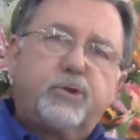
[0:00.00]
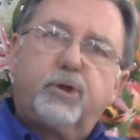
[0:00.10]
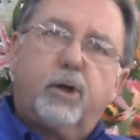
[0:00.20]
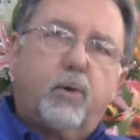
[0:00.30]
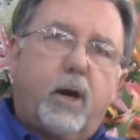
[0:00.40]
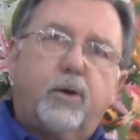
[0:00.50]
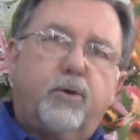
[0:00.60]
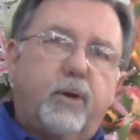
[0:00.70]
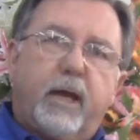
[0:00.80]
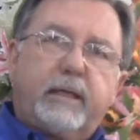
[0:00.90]
But you know, our
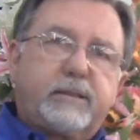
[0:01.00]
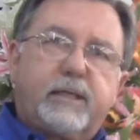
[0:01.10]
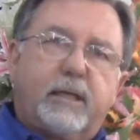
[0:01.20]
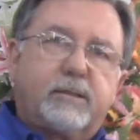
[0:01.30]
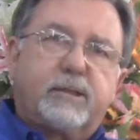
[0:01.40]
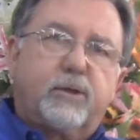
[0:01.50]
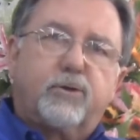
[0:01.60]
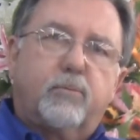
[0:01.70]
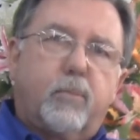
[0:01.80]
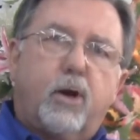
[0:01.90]
United States
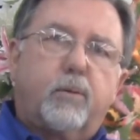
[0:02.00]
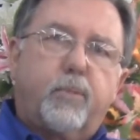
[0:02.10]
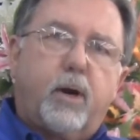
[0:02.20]
Senator Mark